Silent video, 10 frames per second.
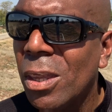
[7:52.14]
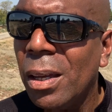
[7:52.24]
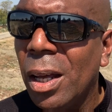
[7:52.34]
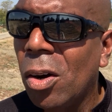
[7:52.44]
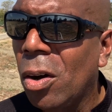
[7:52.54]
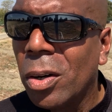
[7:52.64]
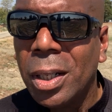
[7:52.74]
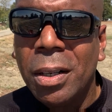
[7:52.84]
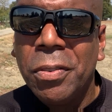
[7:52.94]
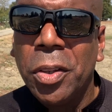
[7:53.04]
And all
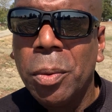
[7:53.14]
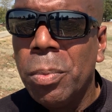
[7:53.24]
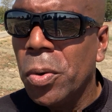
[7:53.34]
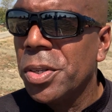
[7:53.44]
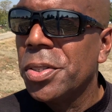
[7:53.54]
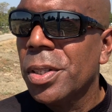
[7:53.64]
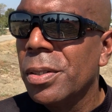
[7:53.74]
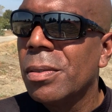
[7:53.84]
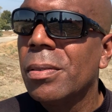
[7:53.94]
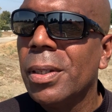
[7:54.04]
kind of other
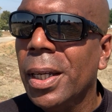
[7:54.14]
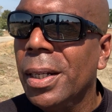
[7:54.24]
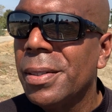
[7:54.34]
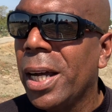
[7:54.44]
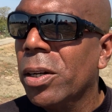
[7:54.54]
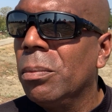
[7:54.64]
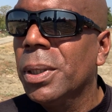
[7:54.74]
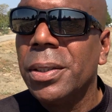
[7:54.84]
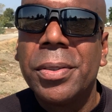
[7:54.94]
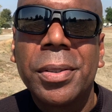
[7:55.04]
bonuses and
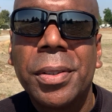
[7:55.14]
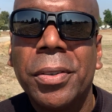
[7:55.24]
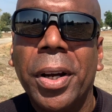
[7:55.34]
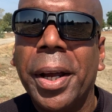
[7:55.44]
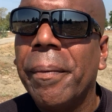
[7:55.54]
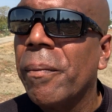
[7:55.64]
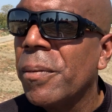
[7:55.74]
entitlements, right?